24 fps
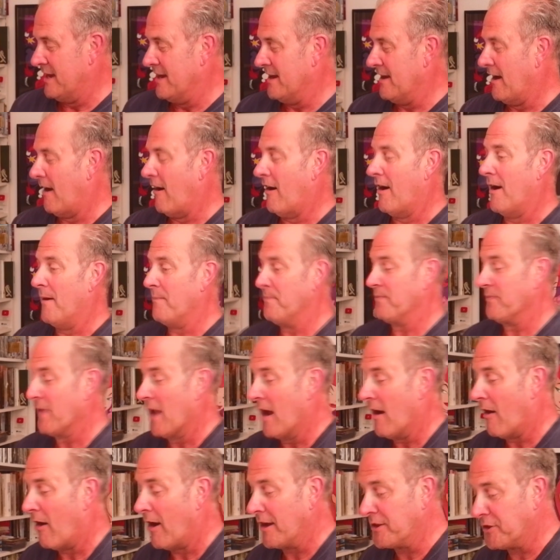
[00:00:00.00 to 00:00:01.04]

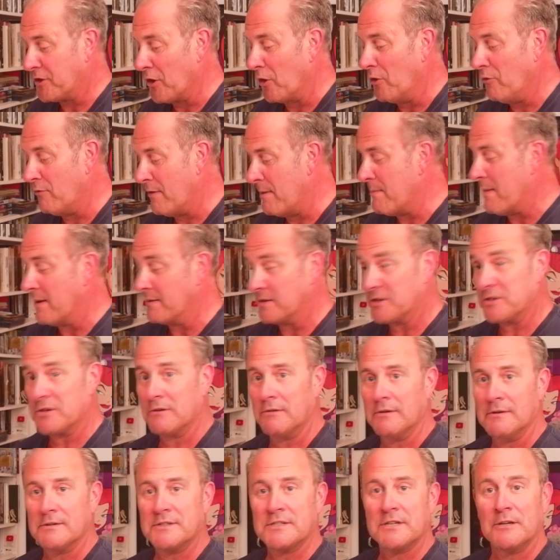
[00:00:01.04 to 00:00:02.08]
I do remember. Sorry,
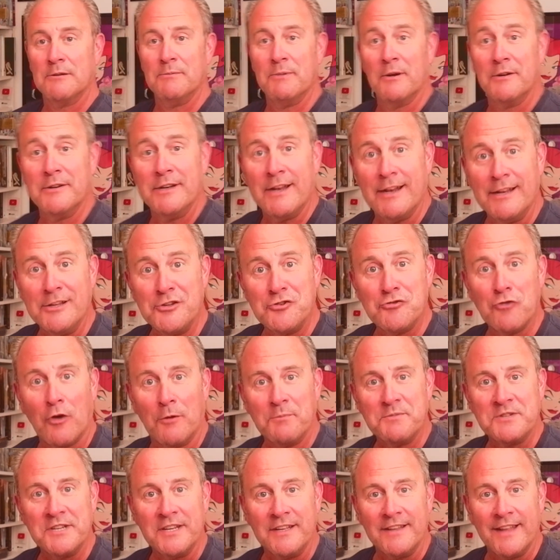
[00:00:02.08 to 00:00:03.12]
so I nearly dropped
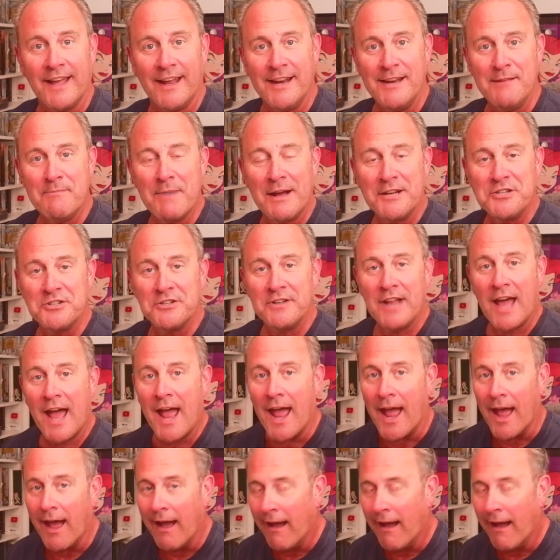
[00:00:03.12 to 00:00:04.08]
it then. Imagine that.